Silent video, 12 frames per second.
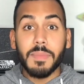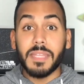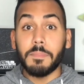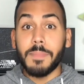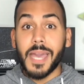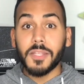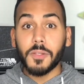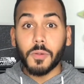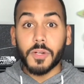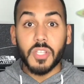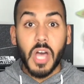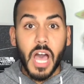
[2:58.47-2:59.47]
in
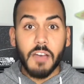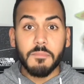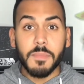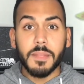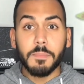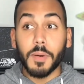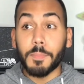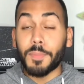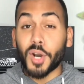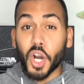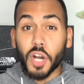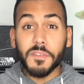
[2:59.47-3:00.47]
Mandylor's Hoffman, but
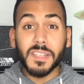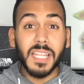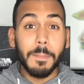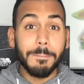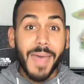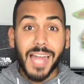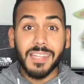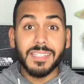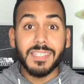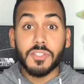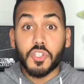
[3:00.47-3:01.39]
perfectly balances the